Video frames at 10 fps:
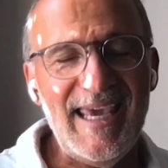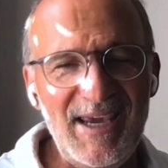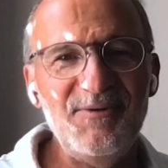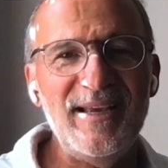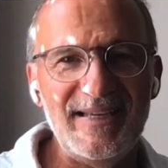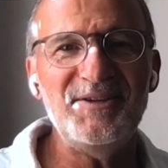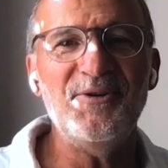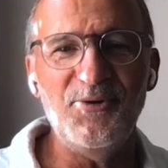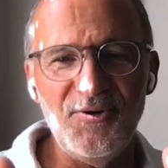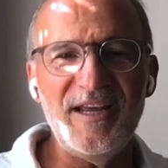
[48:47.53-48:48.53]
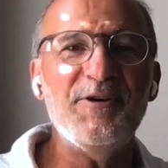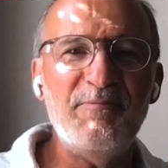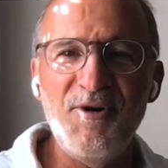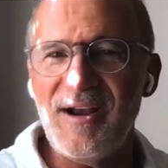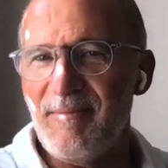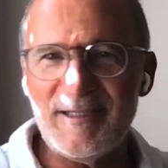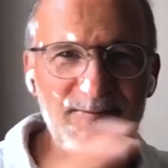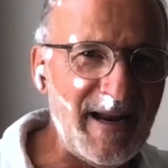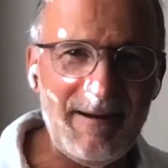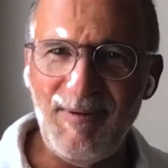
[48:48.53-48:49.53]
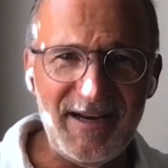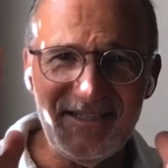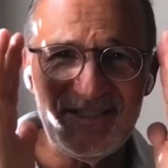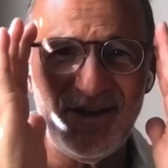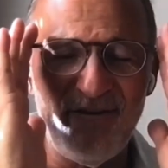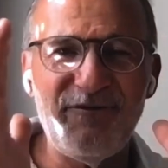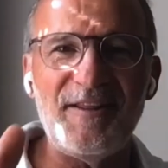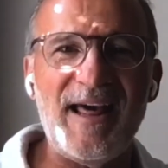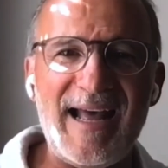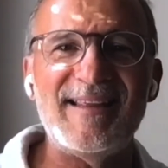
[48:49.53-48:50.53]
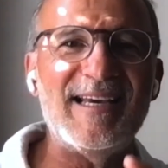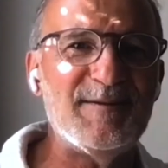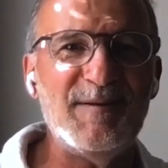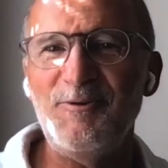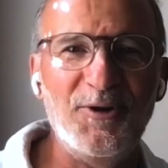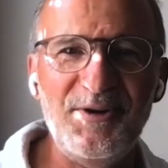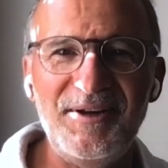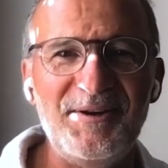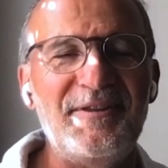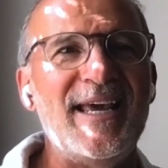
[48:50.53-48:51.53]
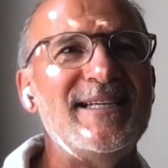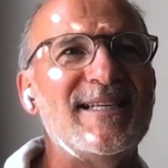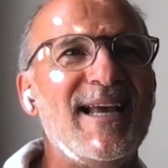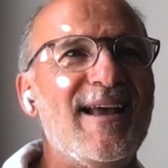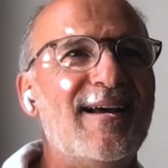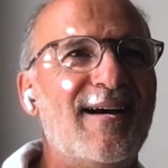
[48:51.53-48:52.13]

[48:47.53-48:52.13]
it, it, you know, look in the book. I'm explaining plenty stuff for that. I explain all the little yeah. things.